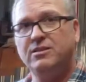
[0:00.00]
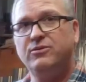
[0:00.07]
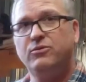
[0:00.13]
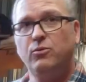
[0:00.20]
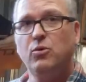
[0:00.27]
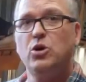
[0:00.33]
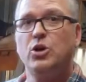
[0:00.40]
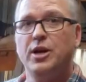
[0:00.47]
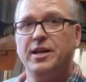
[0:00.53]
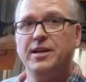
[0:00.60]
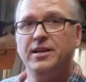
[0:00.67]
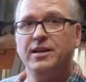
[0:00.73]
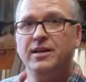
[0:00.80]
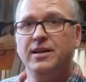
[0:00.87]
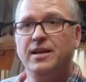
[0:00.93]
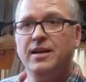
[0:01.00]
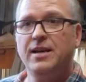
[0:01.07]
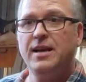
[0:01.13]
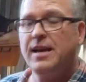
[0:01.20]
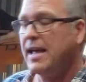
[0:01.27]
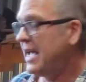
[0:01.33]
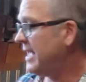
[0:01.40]
of wood,
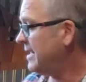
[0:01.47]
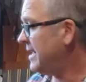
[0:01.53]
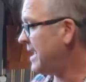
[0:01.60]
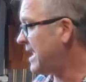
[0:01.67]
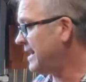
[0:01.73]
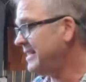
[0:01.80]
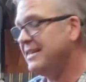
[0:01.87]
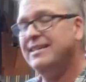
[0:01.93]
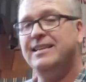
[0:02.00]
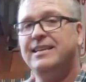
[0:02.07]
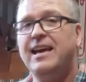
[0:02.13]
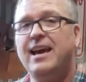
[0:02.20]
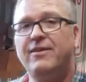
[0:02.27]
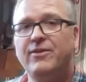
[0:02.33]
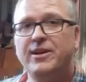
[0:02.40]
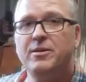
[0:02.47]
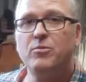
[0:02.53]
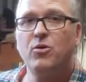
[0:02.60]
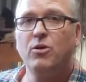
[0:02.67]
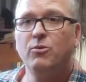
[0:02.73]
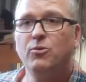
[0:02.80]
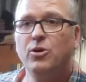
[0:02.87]
and not need to have any
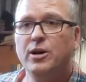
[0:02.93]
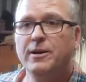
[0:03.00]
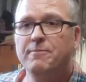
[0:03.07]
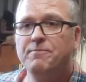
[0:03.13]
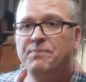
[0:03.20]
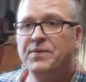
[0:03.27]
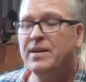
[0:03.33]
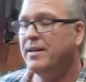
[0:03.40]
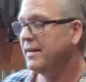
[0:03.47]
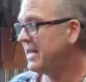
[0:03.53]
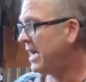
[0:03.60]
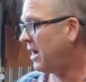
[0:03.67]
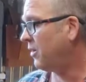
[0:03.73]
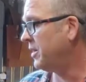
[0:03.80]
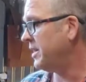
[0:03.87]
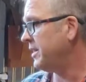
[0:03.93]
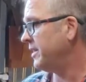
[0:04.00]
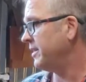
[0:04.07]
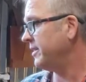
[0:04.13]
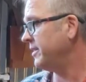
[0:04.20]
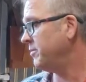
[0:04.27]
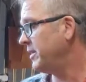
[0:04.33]
more wood. Now,
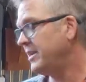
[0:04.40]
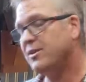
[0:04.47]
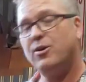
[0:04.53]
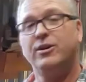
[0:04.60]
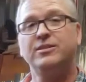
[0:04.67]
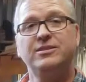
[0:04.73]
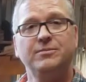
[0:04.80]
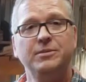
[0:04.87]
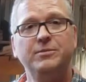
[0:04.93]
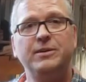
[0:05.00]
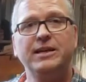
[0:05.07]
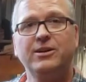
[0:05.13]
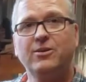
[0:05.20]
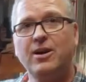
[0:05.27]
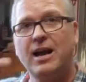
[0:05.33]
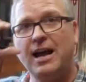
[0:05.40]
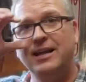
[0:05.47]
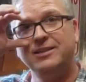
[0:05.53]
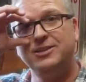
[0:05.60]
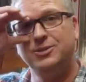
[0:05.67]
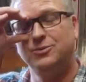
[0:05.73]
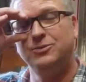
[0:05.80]
you may notice I'm in my
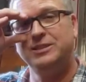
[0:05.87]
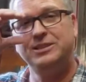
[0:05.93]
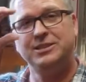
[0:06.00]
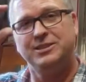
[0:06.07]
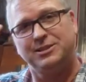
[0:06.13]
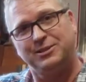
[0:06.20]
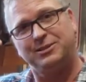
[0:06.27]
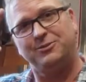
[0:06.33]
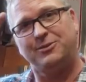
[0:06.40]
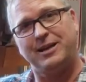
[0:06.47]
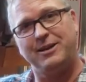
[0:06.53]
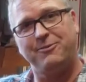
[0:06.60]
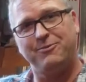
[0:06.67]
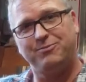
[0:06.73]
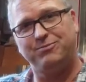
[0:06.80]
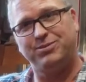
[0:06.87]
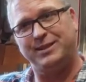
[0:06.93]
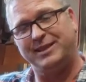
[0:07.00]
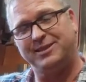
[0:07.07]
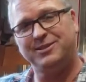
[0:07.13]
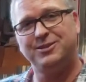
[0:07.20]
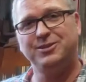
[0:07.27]
garage, which isn't the right
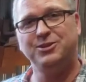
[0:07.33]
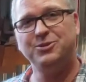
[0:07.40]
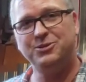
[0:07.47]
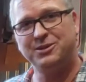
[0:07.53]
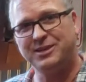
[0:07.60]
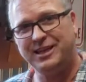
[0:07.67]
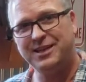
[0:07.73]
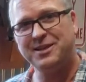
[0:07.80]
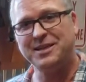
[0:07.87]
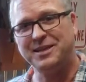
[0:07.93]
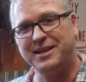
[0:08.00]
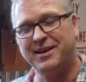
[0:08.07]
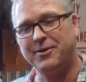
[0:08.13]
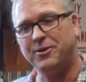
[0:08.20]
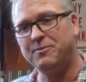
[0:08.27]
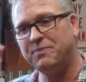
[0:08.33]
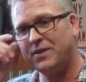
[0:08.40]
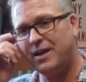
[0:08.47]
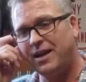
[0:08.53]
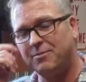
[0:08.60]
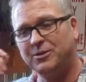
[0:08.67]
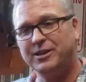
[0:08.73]
place to use a Kelly Kettle.
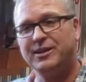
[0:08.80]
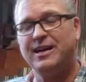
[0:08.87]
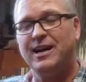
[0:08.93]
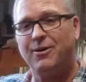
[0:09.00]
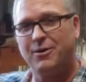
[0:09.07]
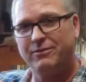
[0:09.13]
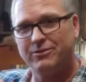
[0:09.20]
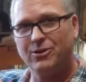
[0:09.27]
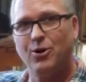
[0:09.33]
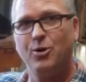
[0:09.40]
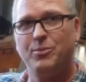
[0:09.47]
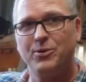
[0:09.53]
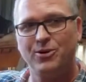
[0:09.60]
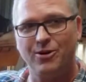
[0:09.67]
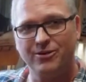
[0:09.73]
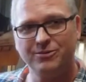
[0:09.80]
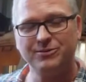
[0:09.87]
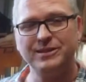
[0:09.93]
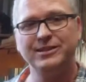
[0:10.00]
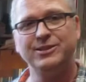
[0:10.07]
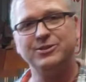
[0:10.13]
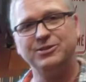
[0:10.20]
I'm going to, however, open all the
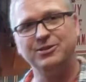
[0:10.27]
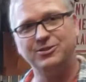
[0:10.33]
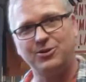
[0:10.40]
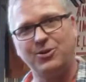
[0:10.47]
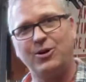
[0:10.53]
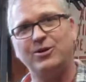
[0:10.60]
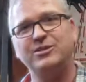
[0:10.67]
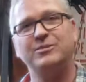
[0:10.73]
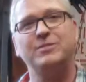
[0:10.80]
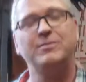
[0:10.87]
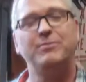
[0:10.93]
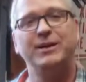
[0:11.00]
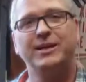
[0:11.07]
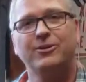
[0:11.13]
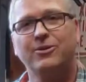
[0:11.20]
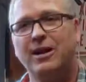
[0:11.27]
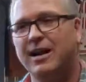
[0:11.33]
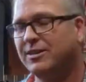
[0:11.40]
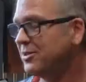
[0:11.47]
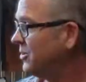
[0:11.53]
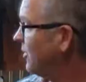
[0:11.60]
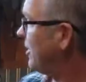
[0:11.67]
windows and doors in my big
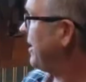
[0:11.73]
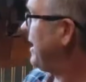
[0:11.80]
garage door,